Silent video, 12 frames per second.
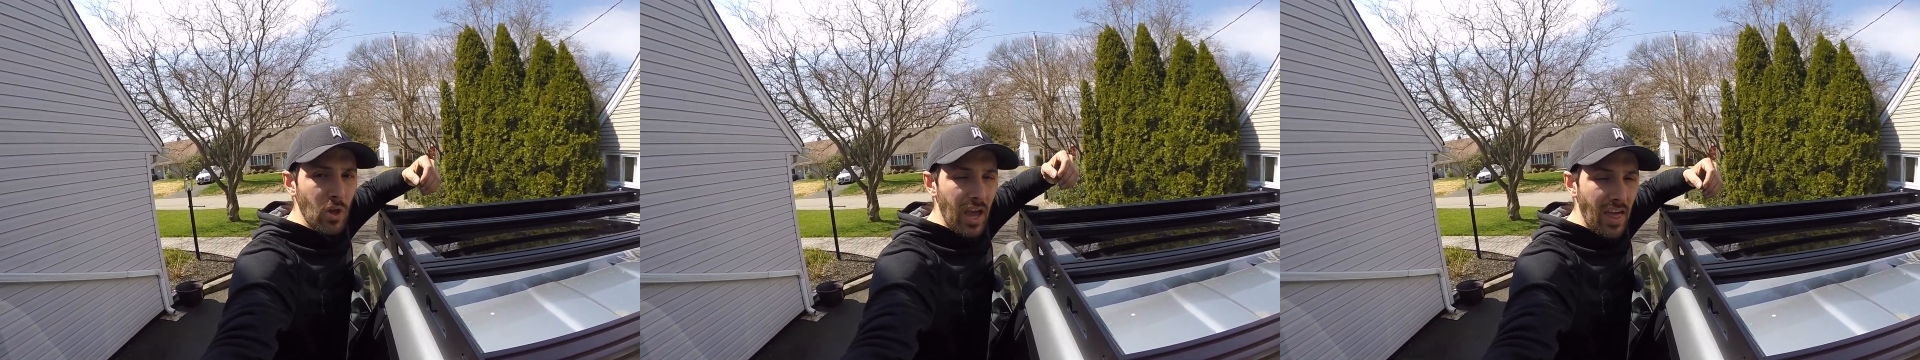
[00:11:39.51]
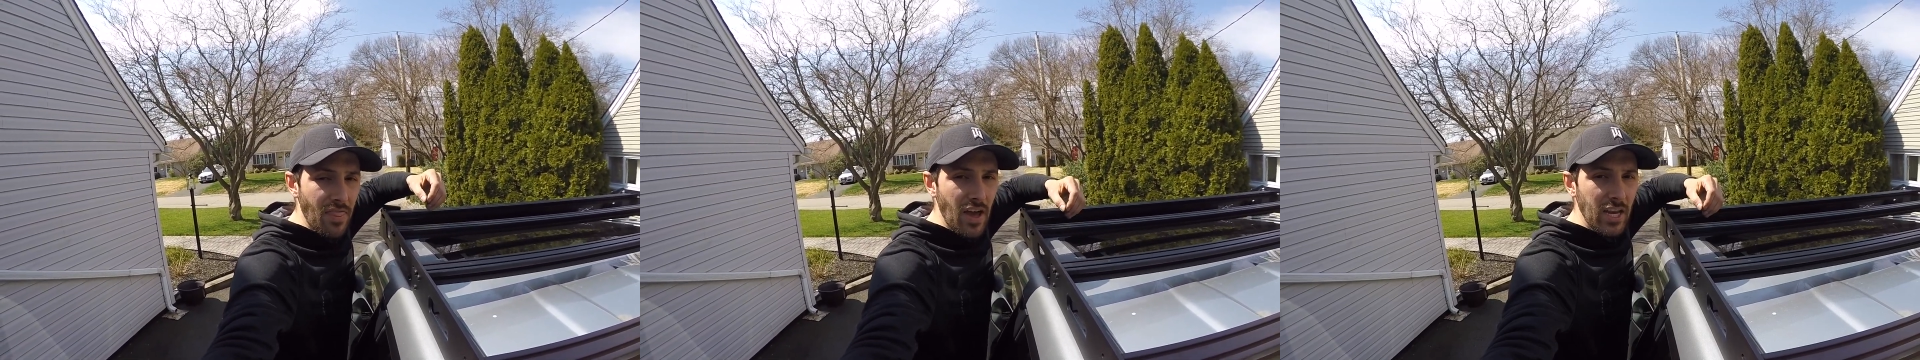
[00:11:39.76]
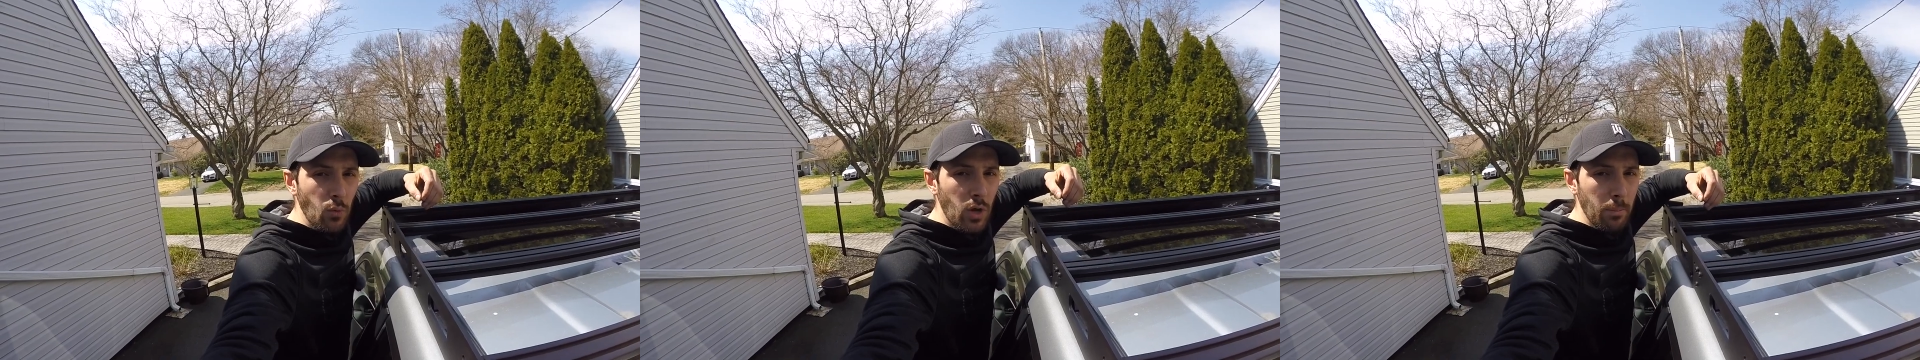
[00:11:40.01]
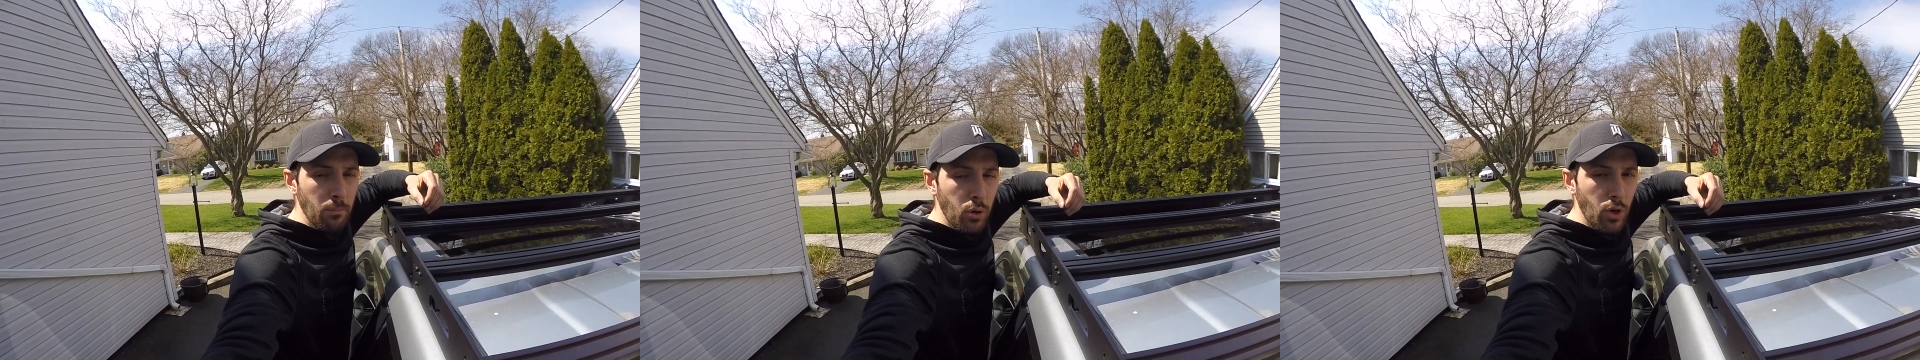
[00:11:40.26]
and then you want
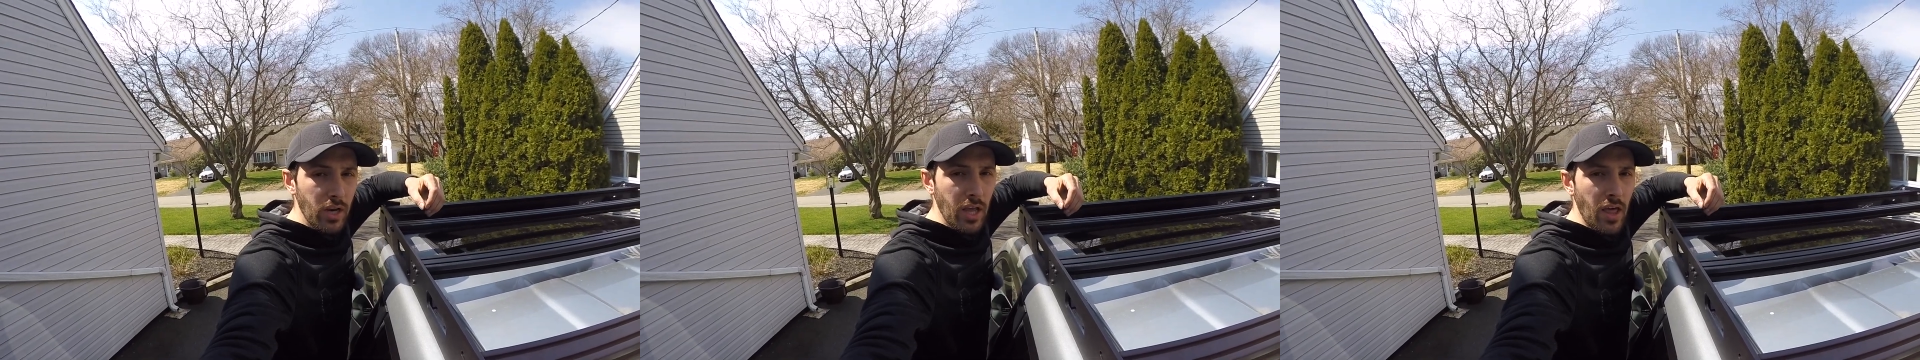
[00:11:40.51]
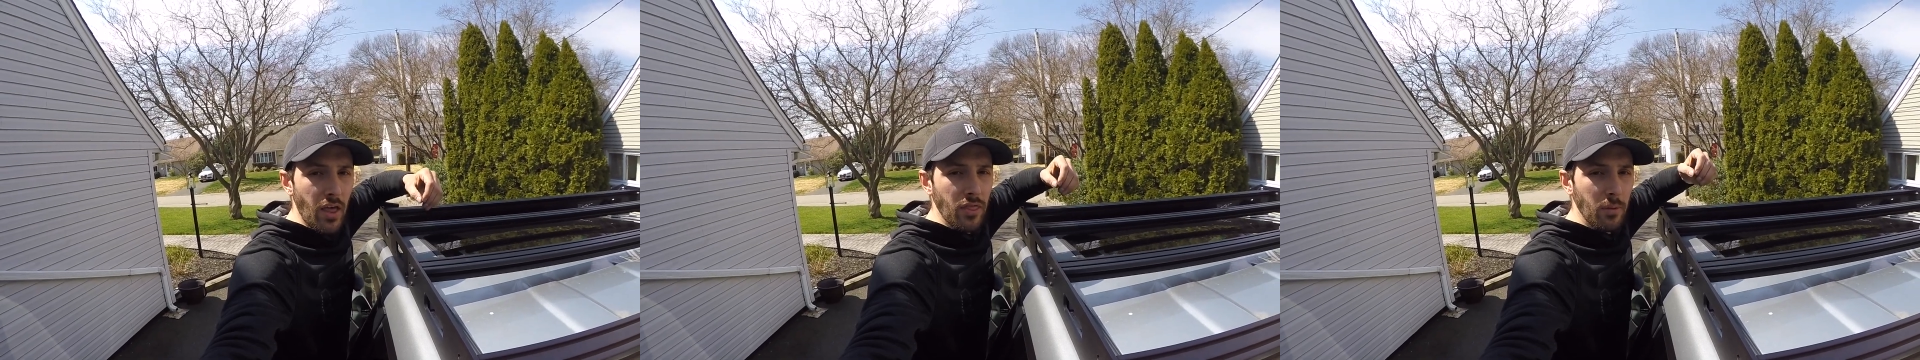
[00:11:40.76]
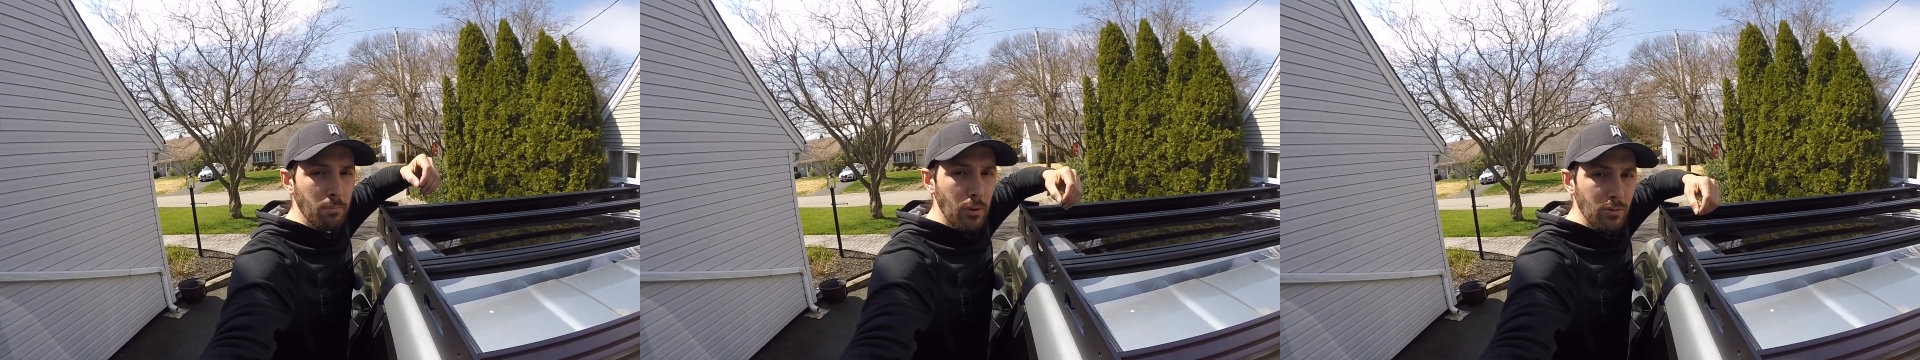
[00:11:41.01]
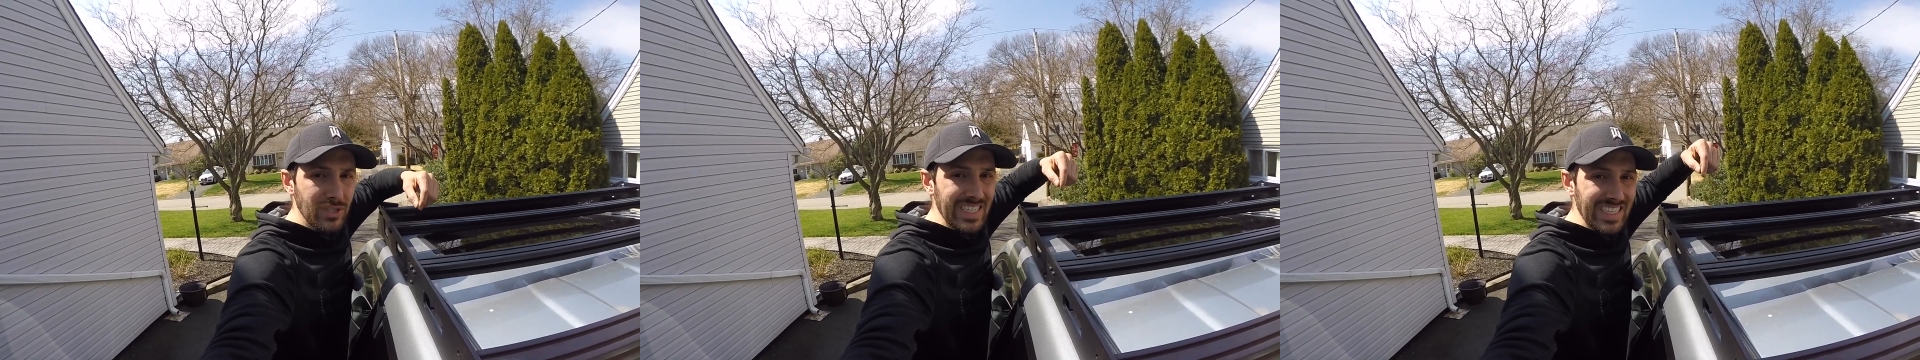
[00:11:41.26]
to put the
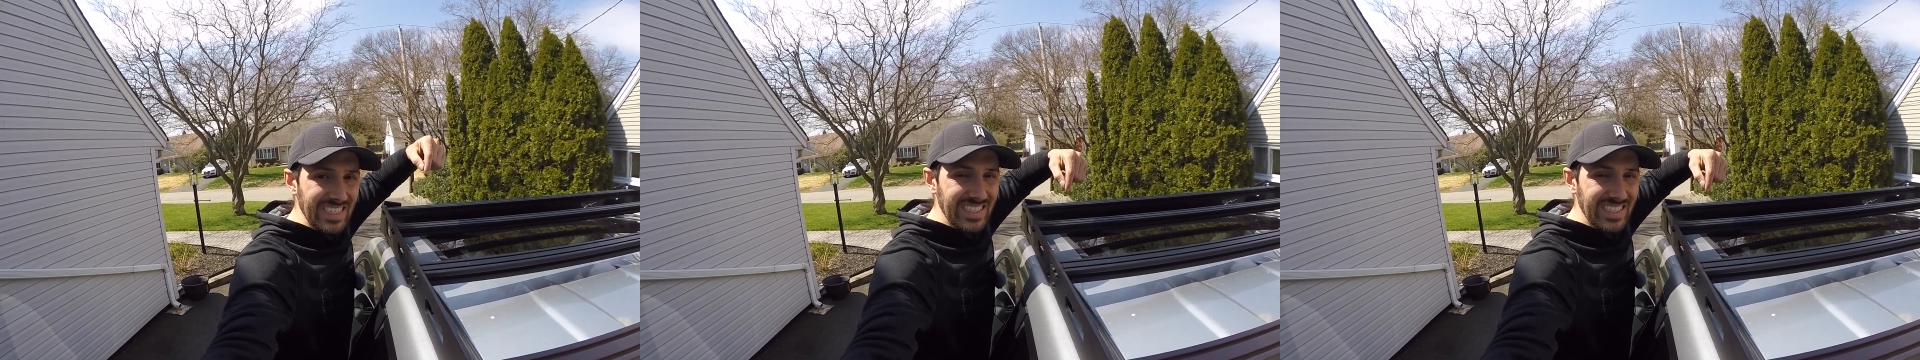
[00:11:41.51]
bolts